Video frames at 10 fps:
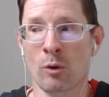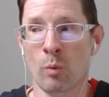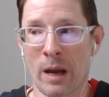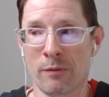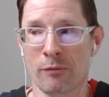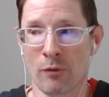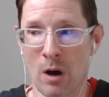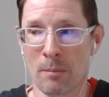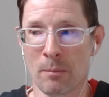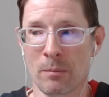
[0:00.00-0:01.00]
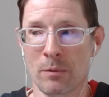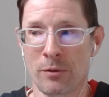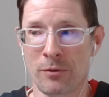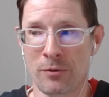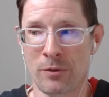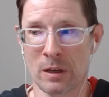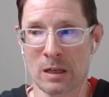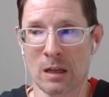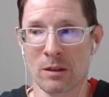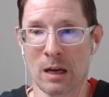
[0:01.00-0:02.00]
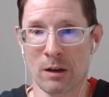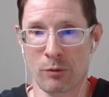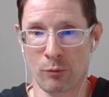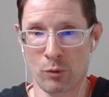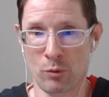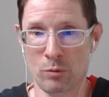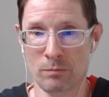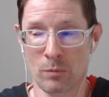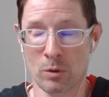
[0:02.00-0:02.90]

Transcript: away from thinking that through,